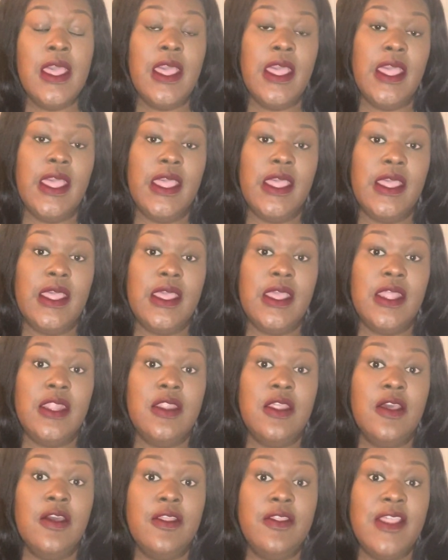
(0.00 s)

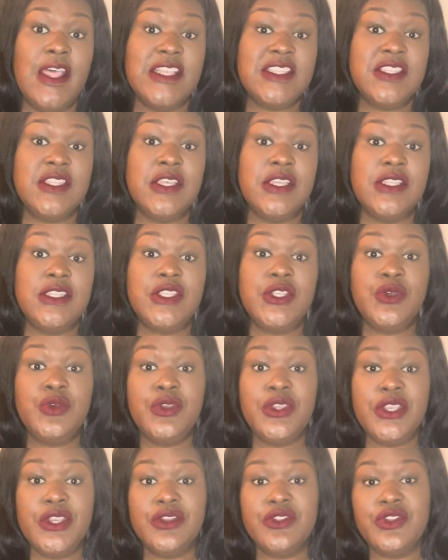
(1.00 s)
and that's the
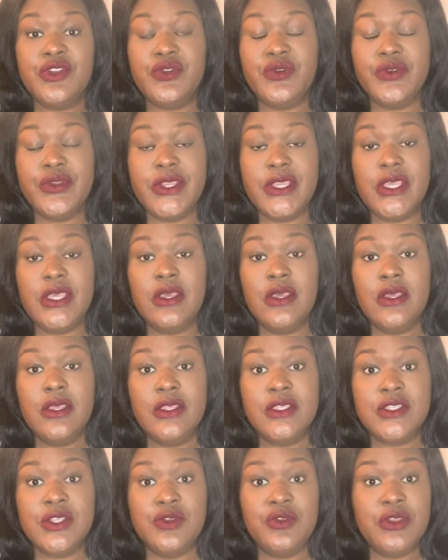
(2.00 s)
2-year degree.
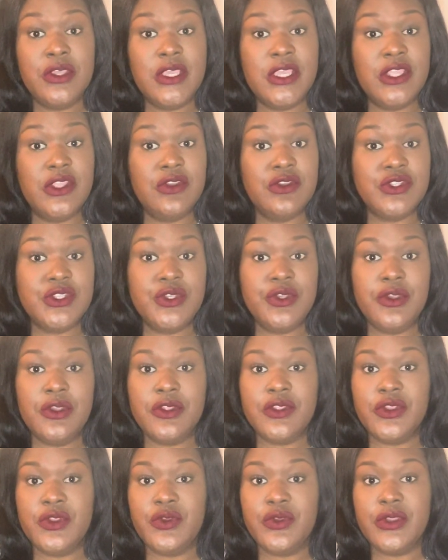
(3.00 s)
So you can get your 2-year
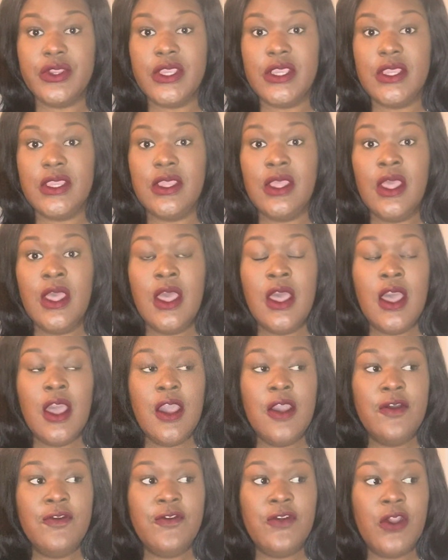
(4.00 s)
degree
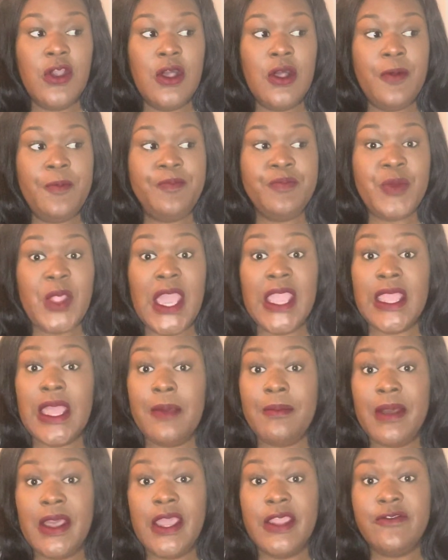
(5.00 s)
I
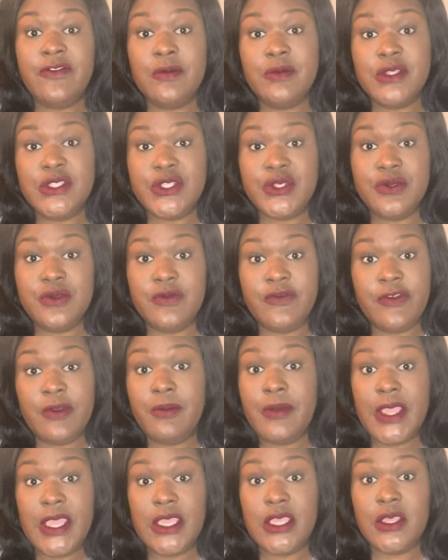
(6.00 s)
got mine from
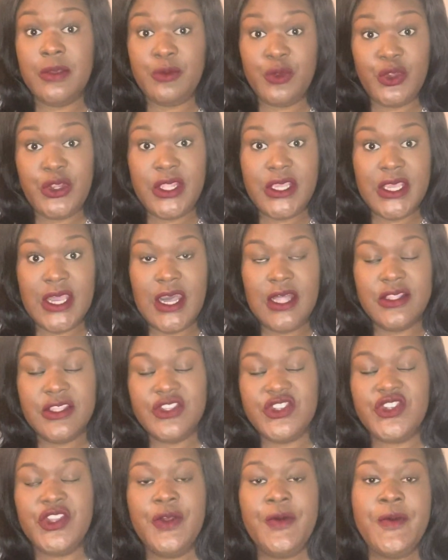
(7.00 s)
a community
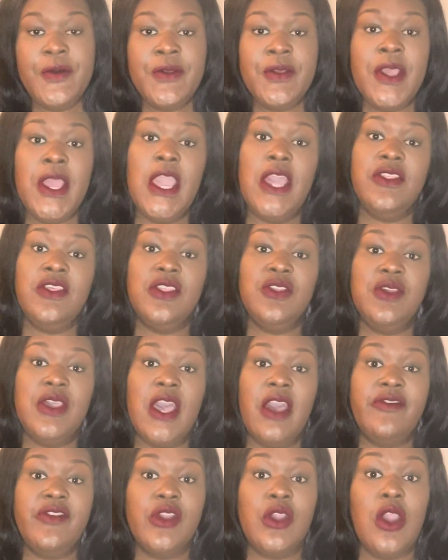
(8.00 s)
college. And then you
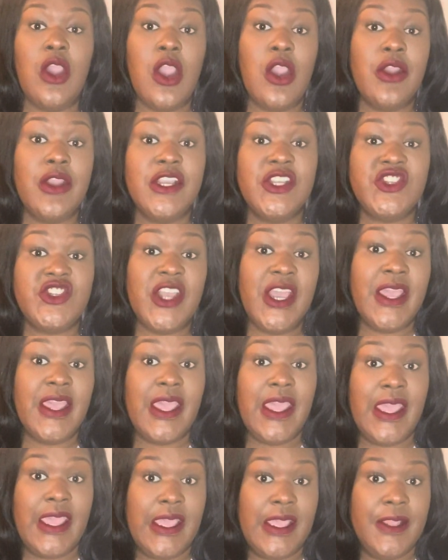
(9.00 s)
have your
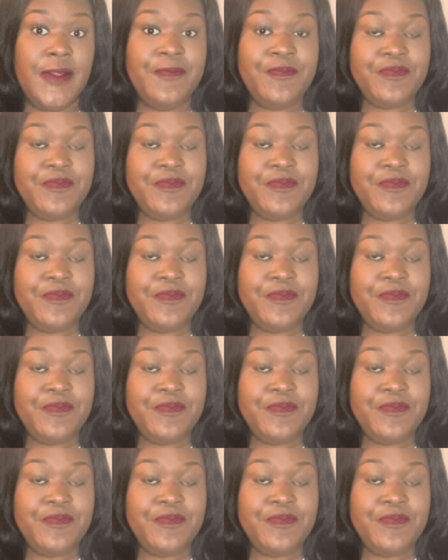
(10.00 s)
RHIA,